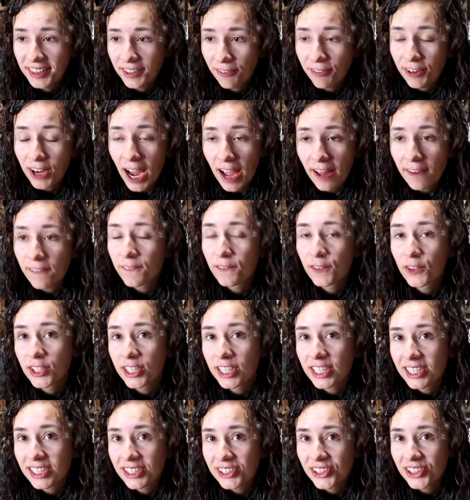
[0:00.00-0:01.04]
the kind of
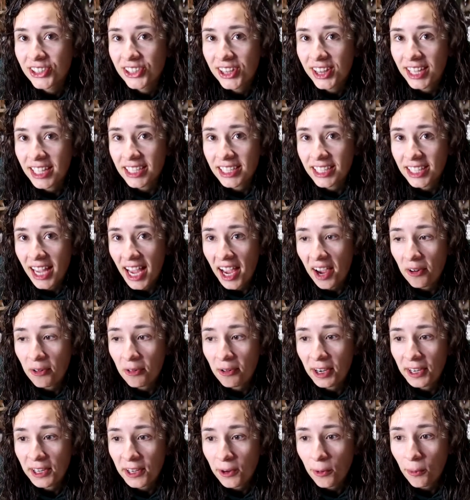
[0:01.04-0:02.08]
footage that you get
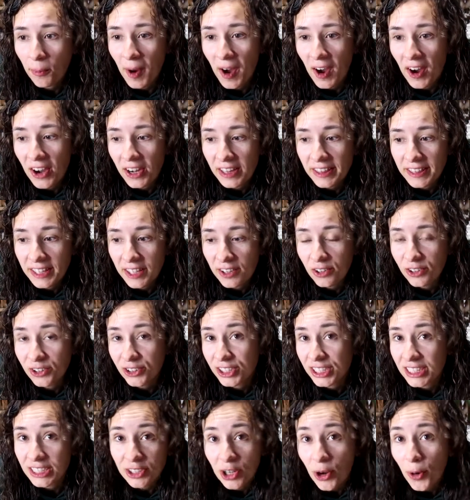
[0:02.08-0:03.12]
when you're wearing
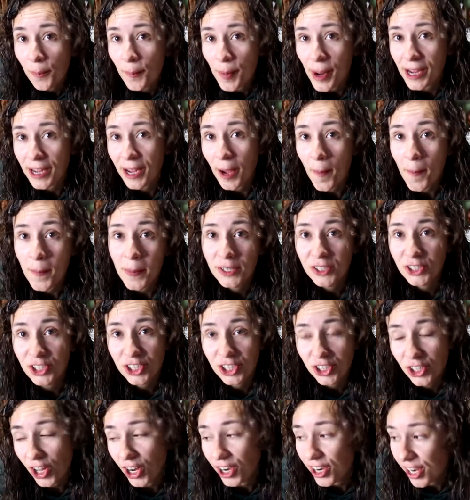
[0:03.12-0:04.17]
literally no makeup and
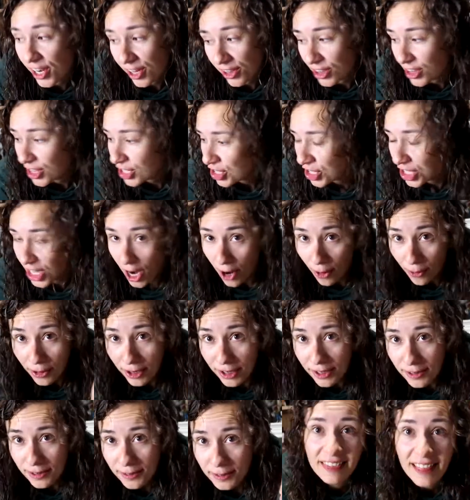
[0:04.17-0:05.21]
just got it out of the
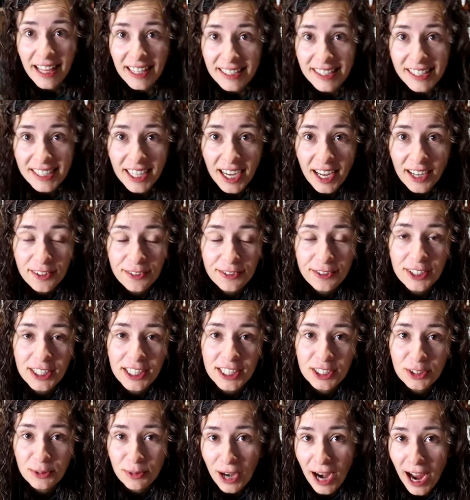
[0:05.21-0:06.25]
shower. That's the kind of
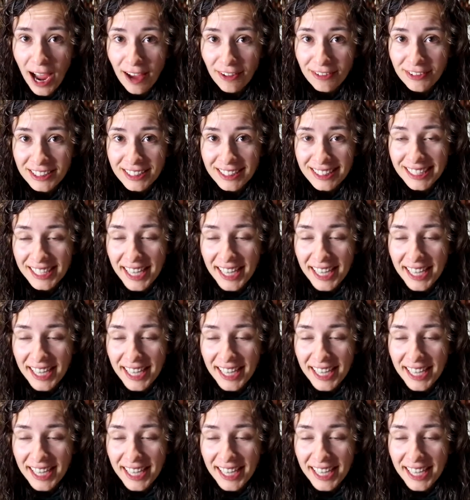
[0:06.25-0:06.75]
footage we're having